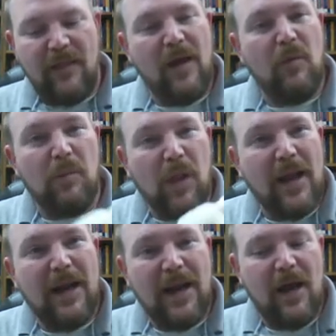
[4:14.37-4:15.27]
They would
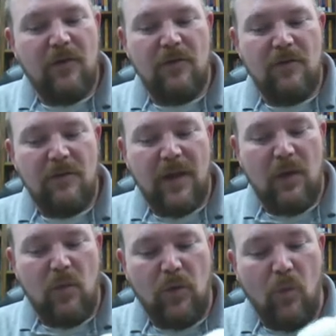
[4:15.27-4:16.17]
play together. They
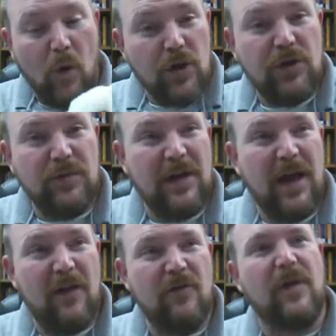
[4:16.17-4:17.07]
would worship
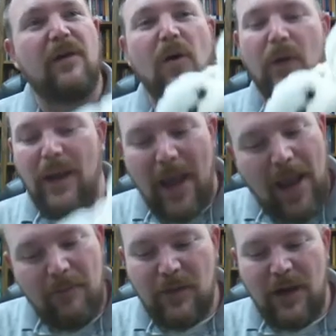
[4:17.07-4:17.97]
together. They would go to
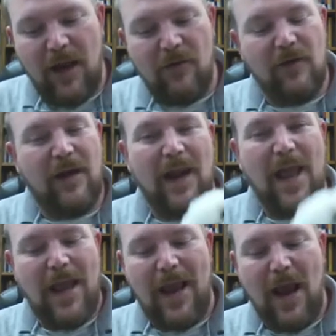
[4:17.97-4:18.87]
camp together. They'd
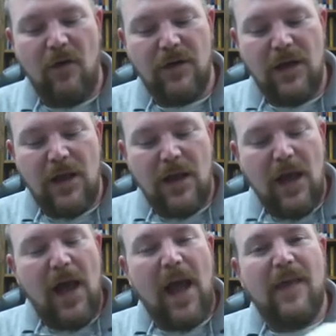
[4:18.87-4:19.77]
hang out,
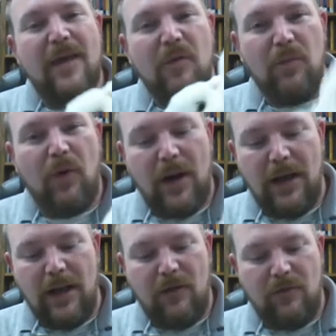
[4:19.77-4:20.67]
and they would pray
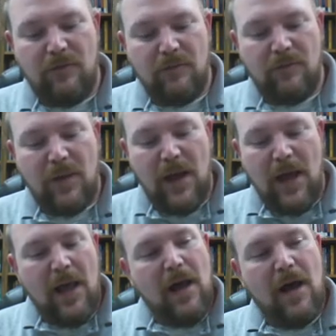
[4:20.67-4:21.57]
together.
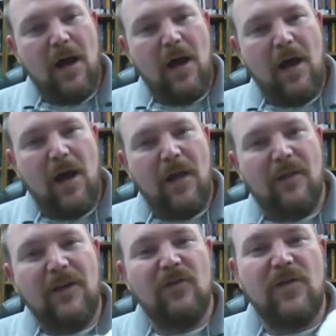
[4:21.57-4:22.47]

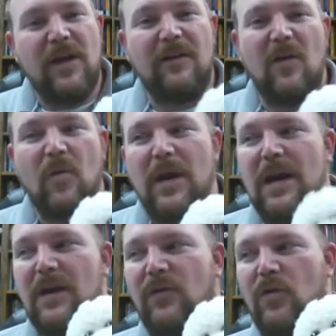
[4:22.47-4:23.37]
These are things that we
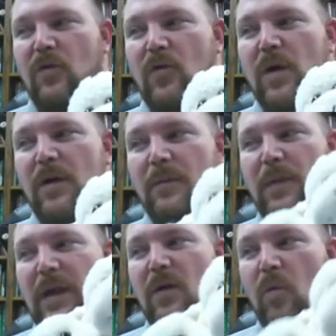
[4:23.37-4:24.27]
need to
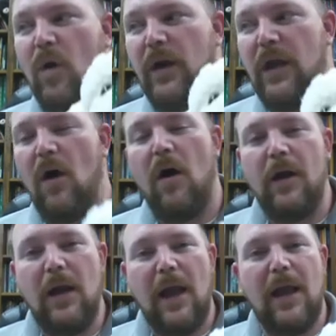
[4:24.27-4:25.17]
begin working
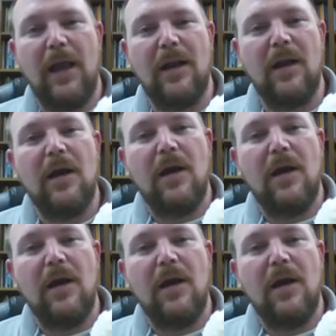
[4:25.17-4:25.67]
on, and